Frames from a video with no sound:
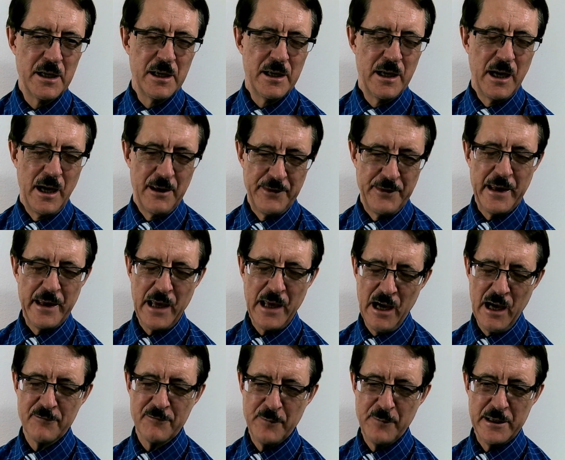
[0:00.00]
and they
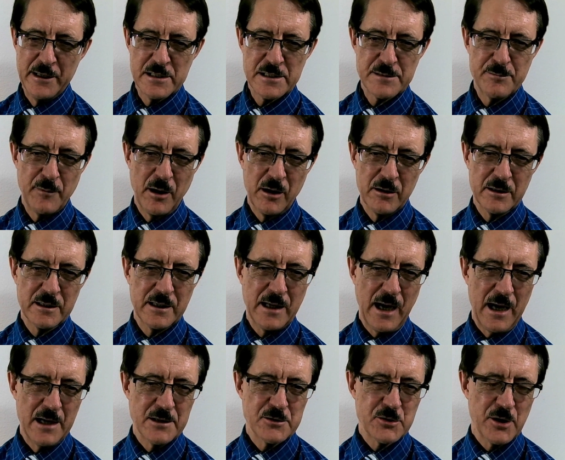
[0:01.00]
have many smart
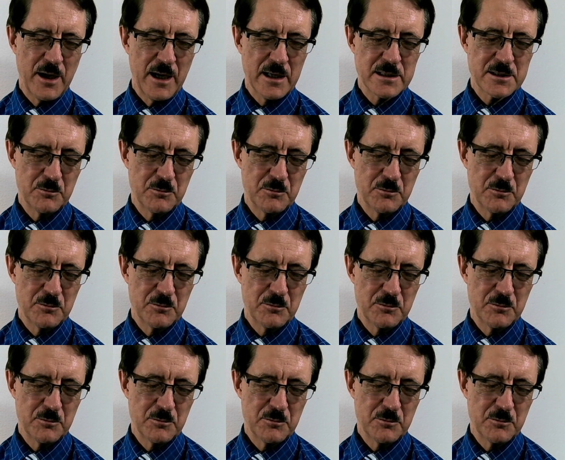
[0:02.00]
contracts